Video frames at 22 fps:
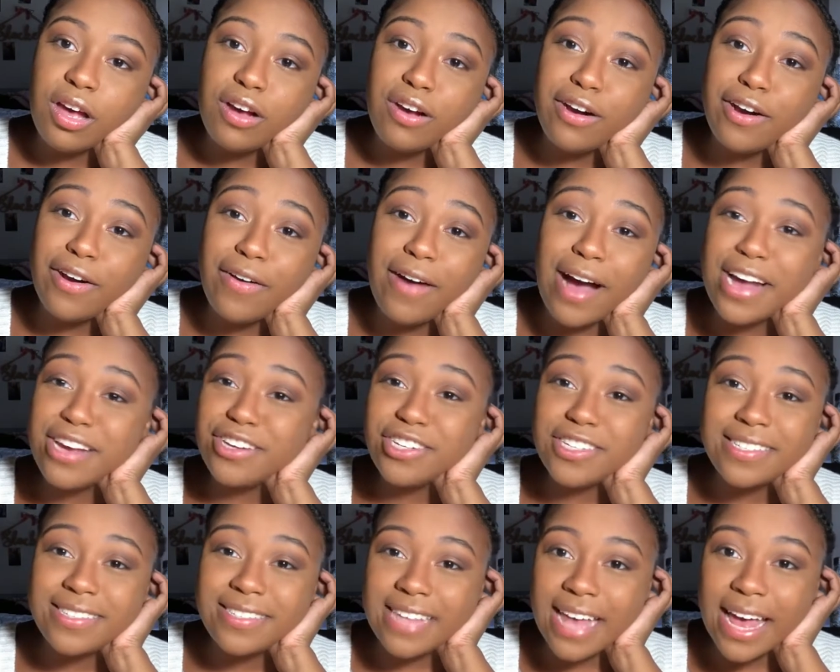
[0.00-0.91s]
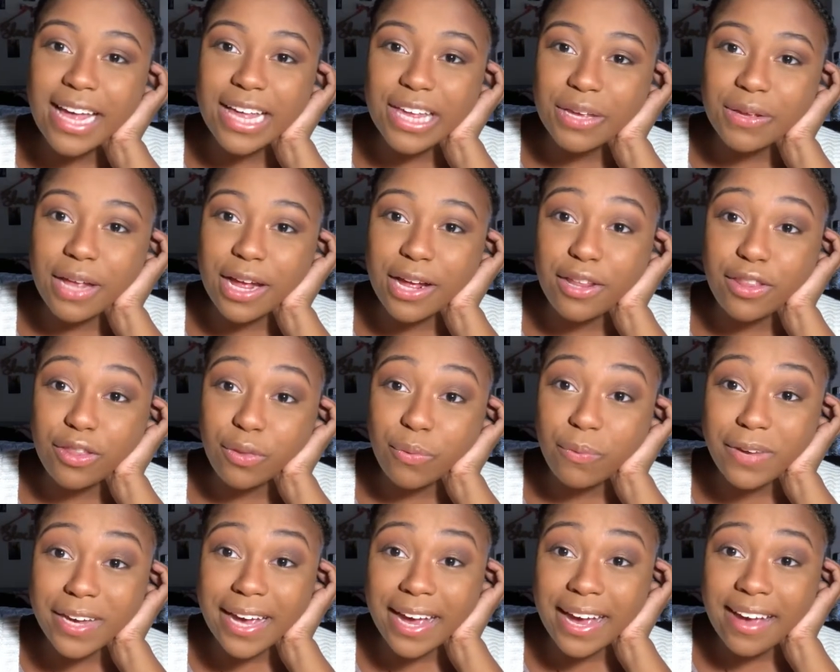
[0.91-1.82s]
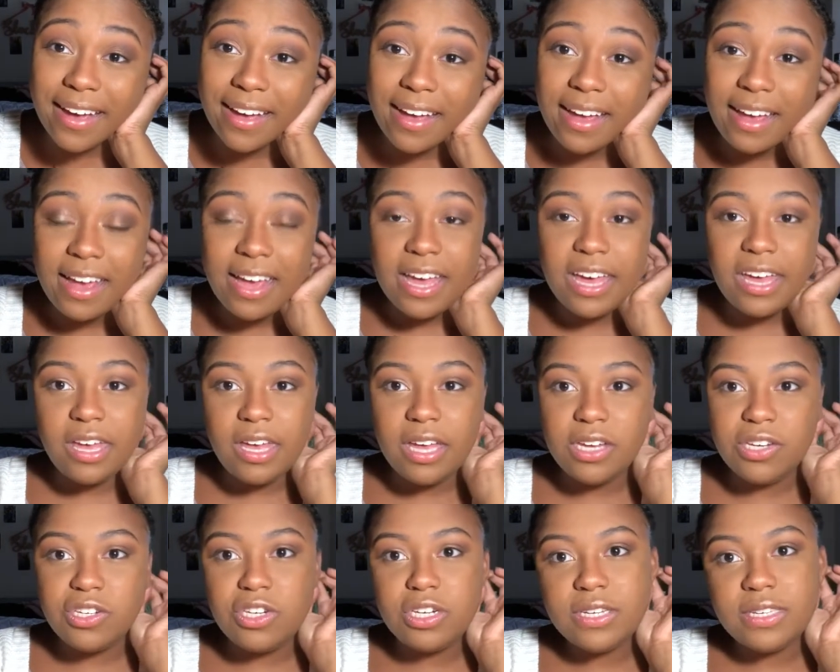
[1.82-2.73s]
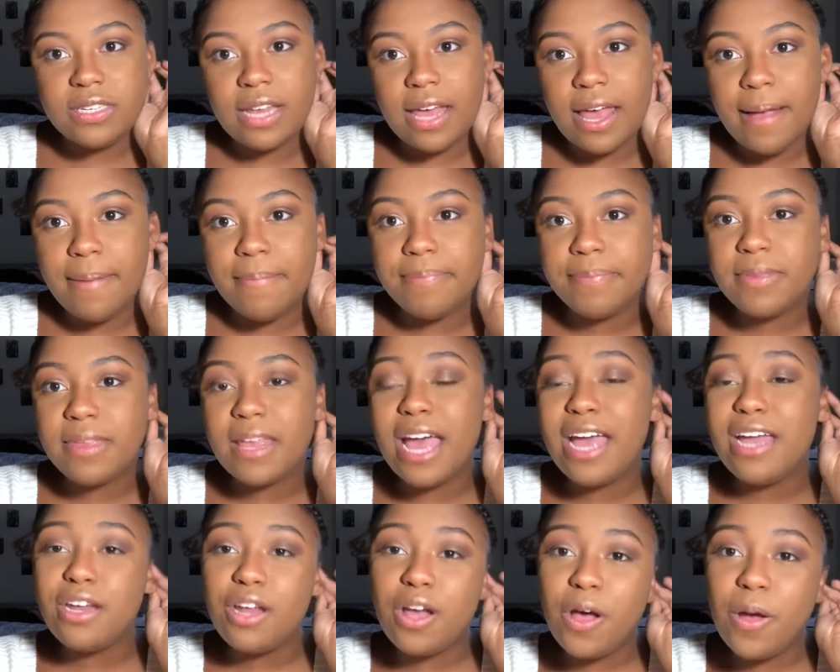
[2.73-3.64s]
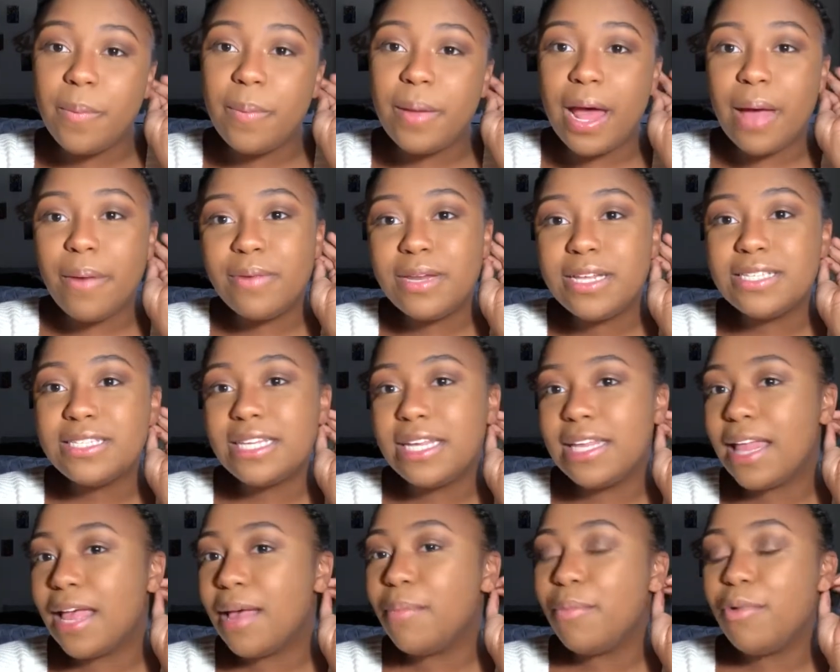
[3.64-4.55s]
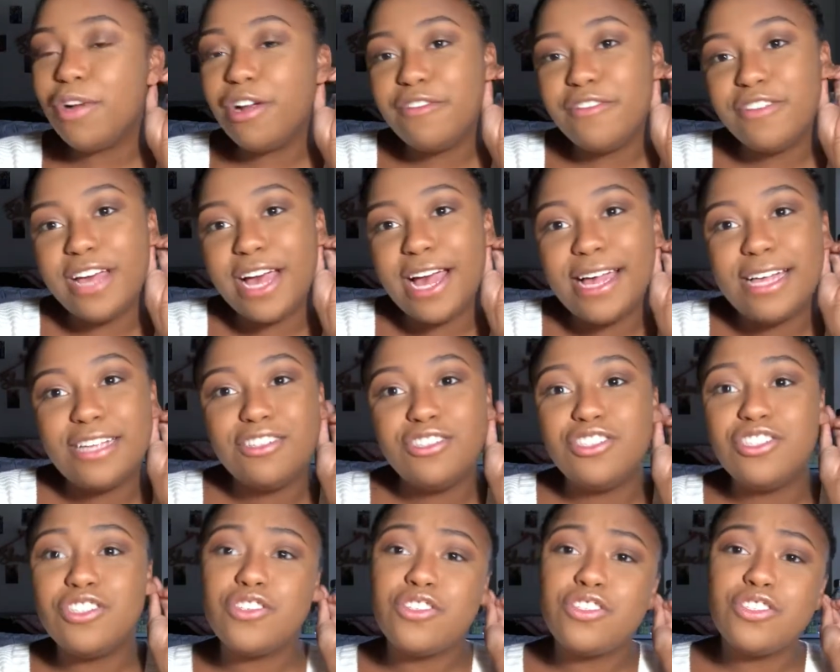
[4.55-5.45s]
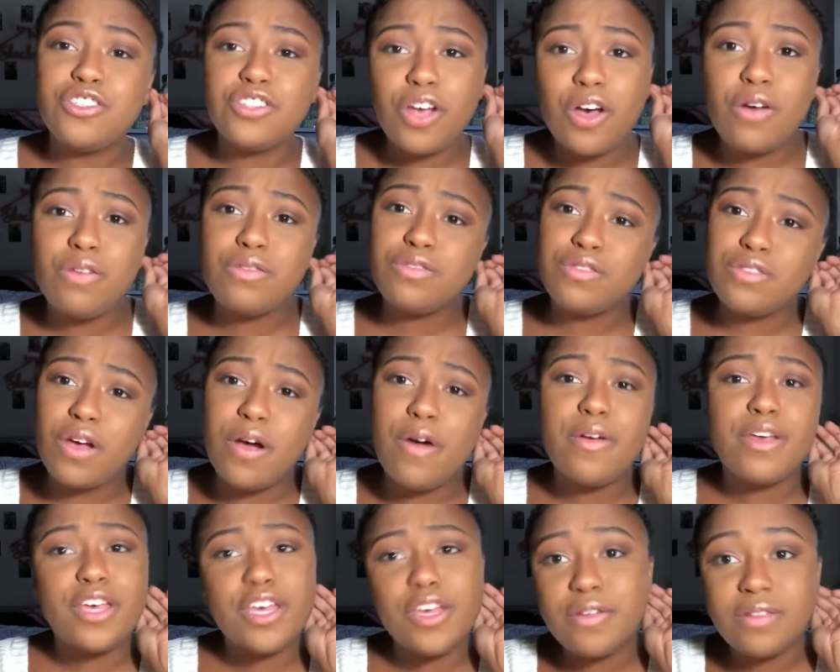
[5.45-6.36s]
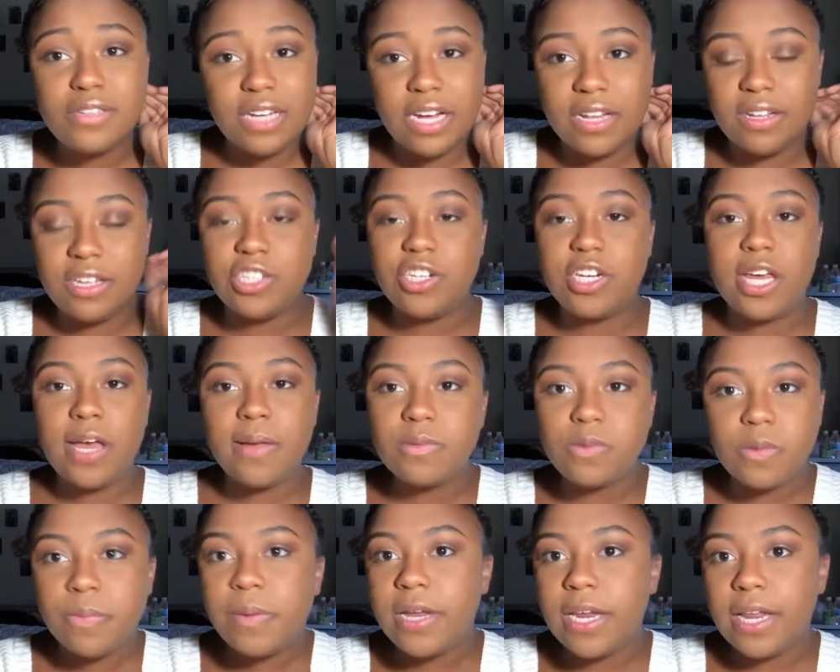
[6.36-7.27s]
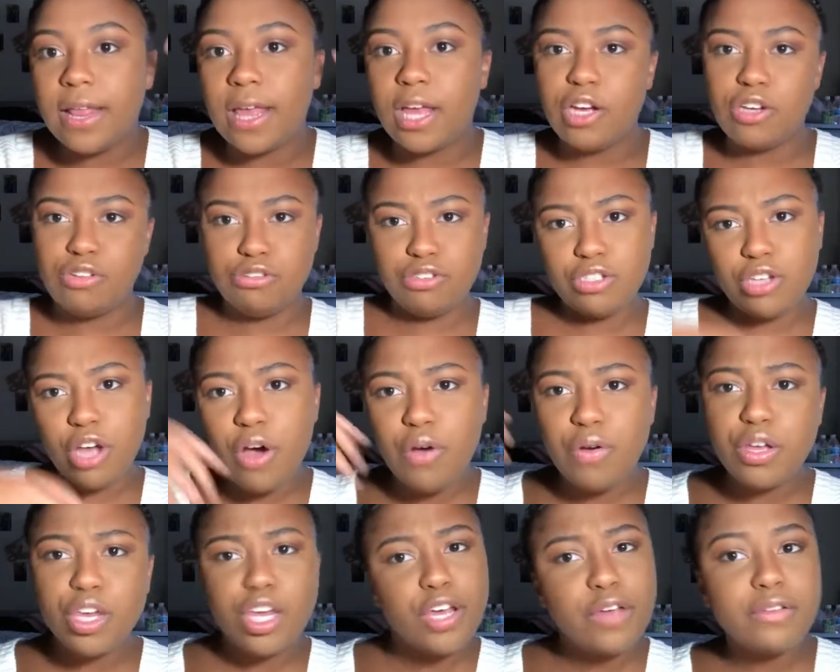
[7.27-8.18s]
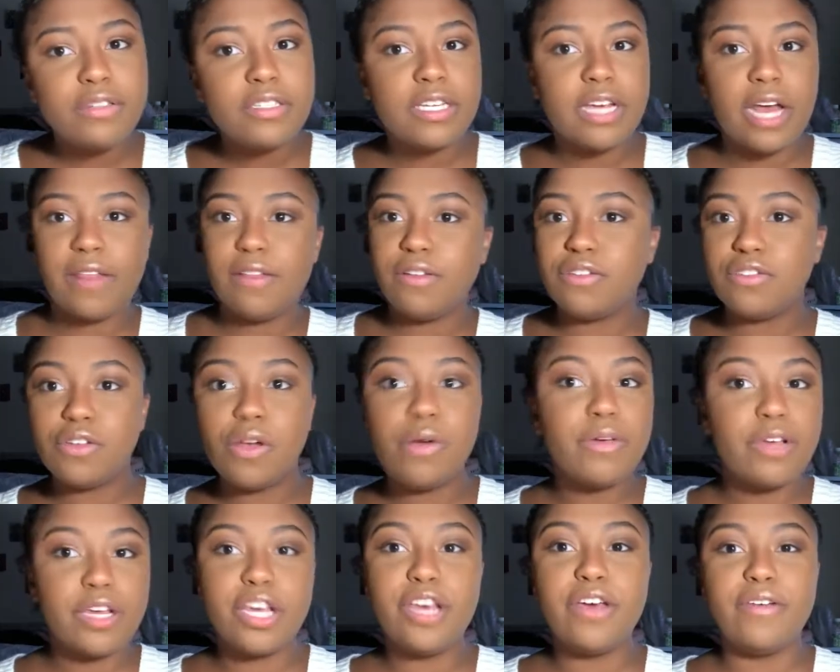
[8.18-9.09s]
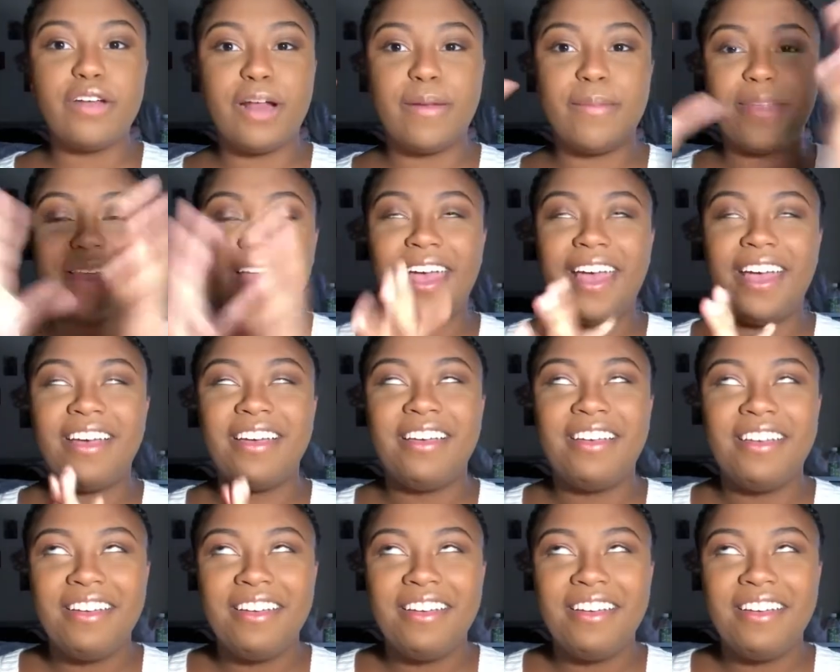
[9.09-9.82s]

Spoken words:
girl, I just sent you, like, 3. And she's like, I know, but I want to see, like, more of you guys. You're just so, so cute together. Like, she keeps repeating, like, you're so cute together. You're so cute. And I'm like,